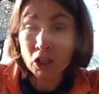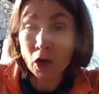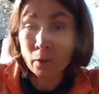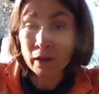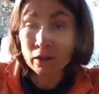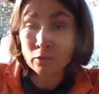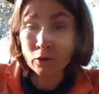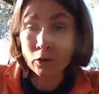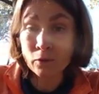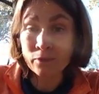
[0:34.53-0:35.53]
going
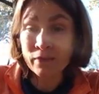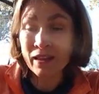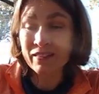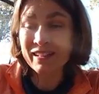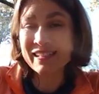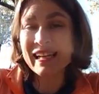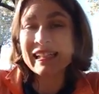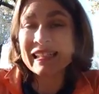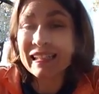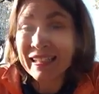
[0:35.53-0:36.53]
through this
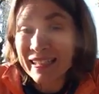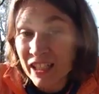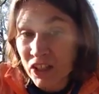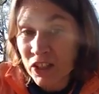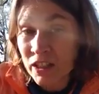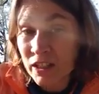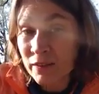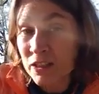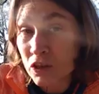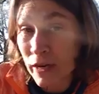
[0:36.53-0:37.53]
clear,
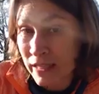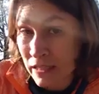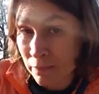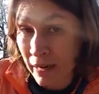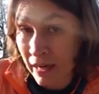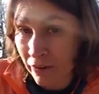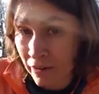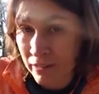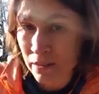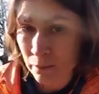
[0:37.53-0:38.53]

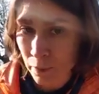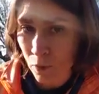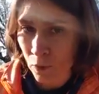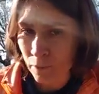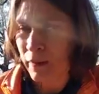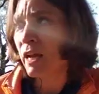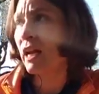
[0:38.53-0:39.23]
transparent bowl.